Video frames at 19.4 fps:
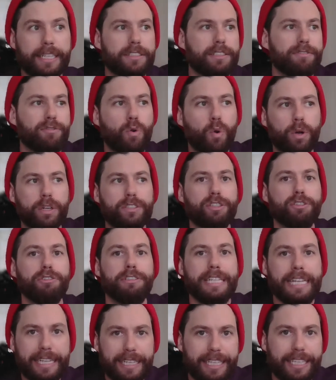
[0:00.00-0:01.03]
It's, of course,
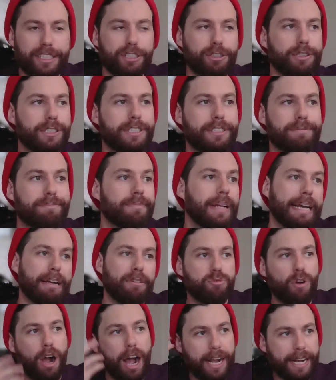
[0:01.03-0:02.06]
Houdini, so it's like
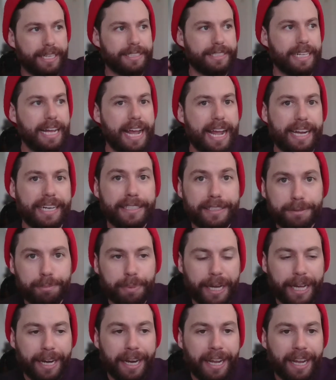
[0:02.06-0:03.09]
rocket science,
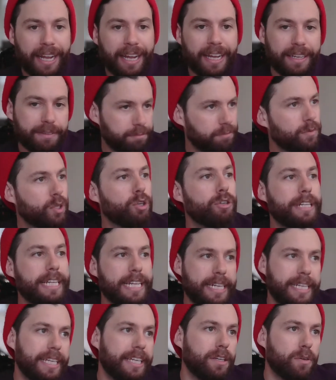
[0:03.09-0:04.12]
but
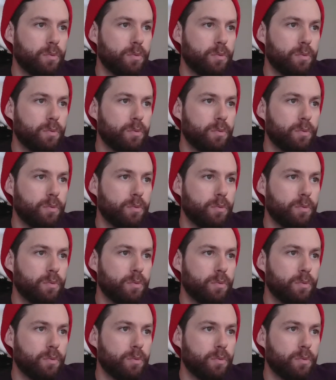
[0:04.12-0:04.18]
Houdini can